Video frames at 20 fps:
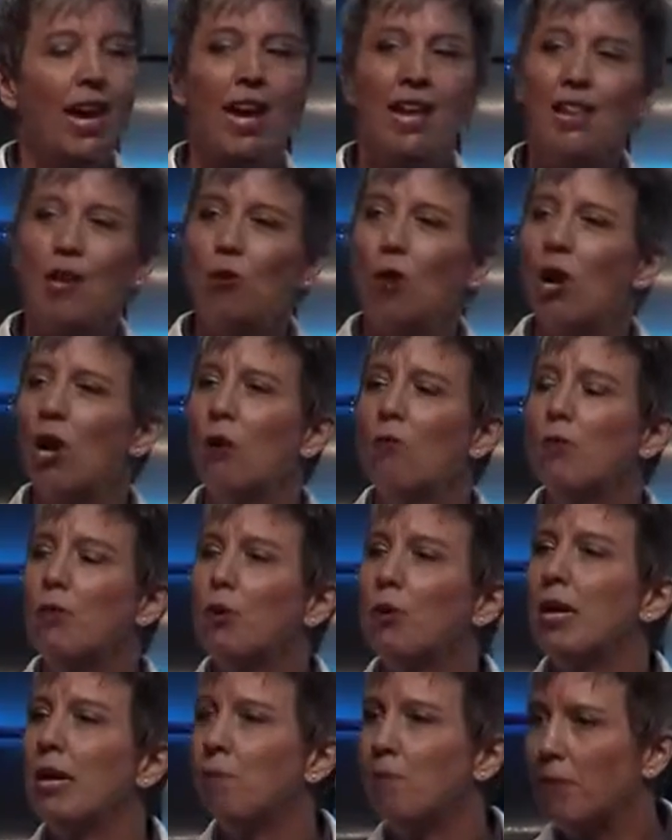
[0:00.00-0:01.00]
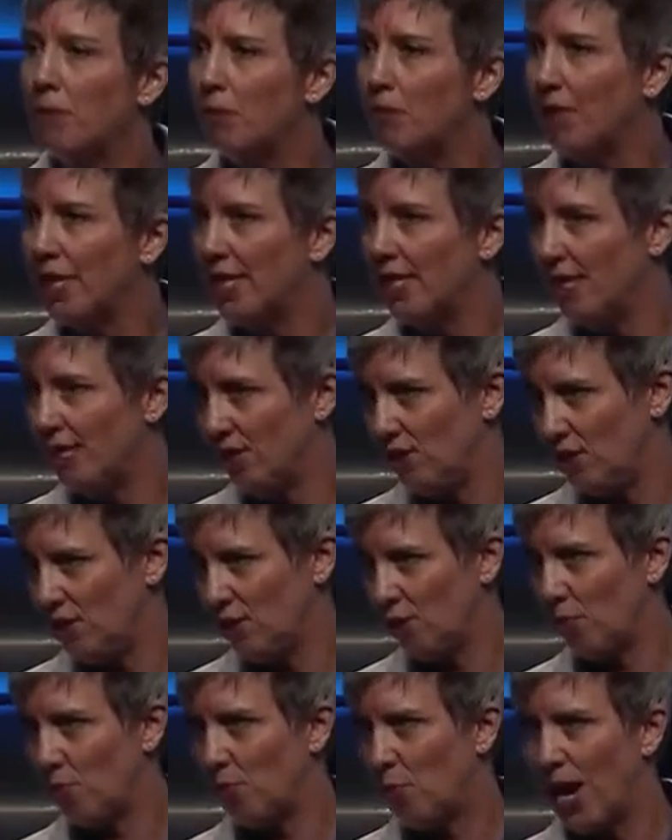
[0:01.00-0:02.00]
And they will help you implement it into
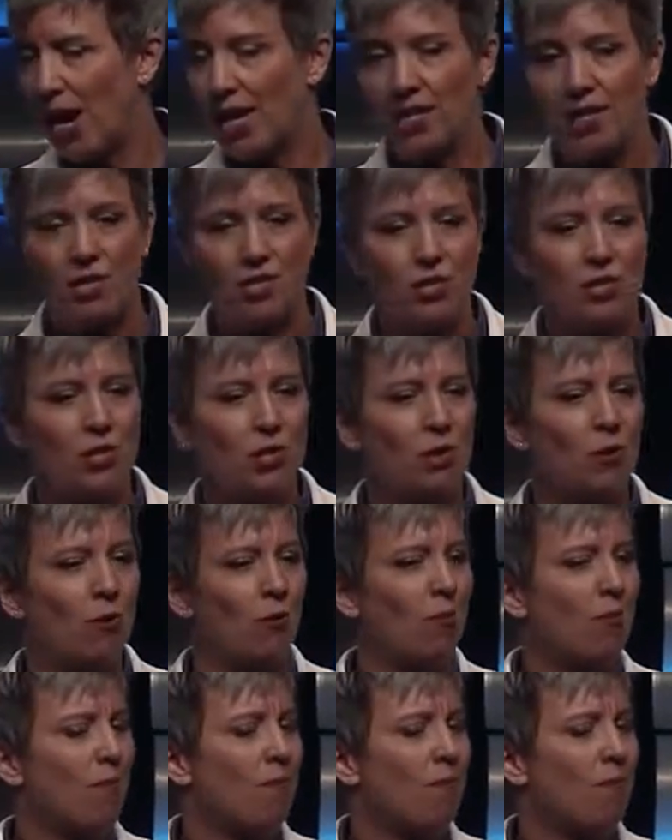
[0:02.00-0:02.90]
your practice too.